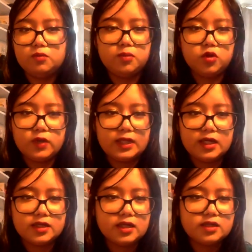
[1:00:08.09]
blowing
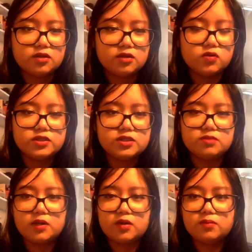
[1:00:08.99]
line either
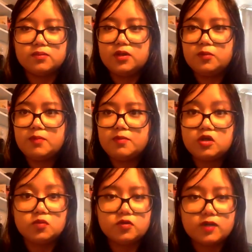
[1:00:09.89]
hosted by you know maybe
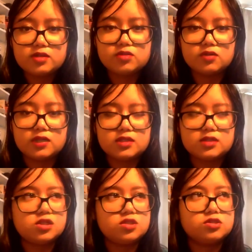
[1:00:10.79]
human rights
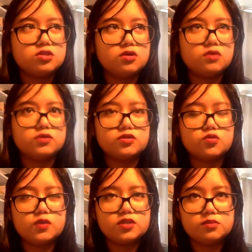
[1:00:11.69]
organizations could host a
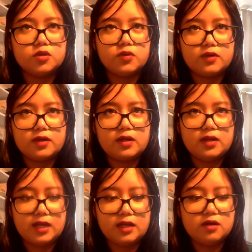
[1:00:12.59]
whistleblowing
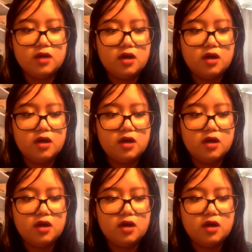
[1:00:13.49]
line